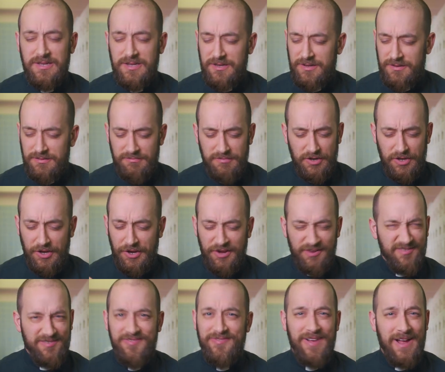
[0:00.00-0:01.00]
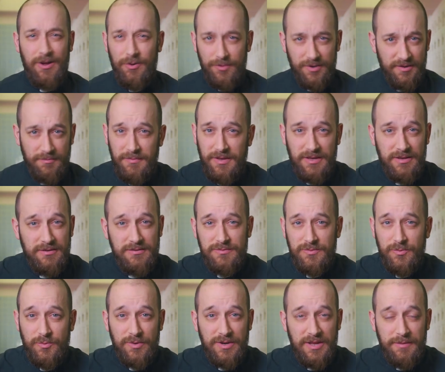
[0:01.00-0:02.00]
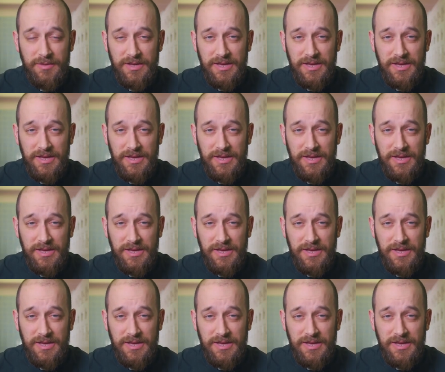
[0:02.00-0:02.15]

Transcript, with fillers: that confounded me when I